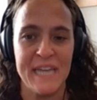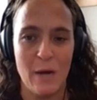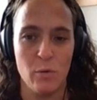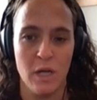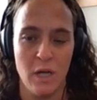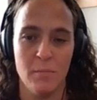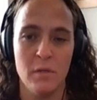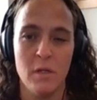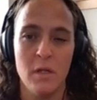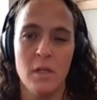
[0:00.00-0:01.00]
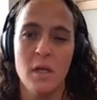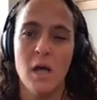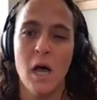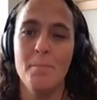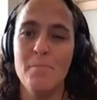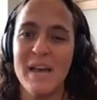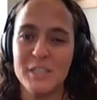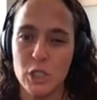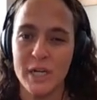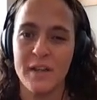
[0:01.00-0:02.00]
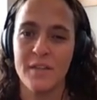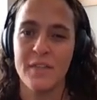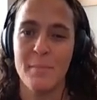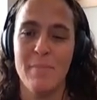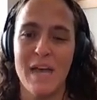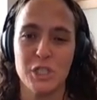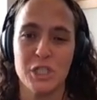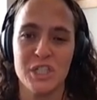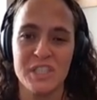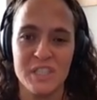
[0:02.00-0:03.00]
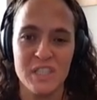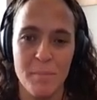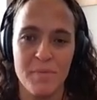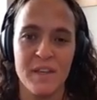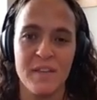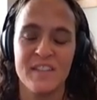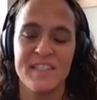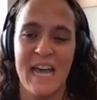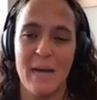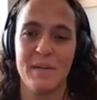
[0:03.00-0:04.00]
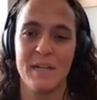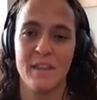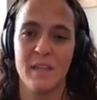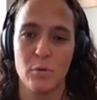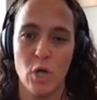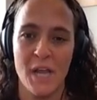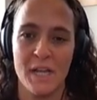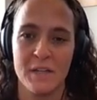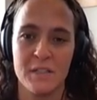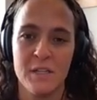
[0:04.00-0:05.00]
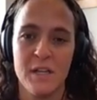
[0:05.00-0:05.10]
outcome, a metric that measures something that's happening in the product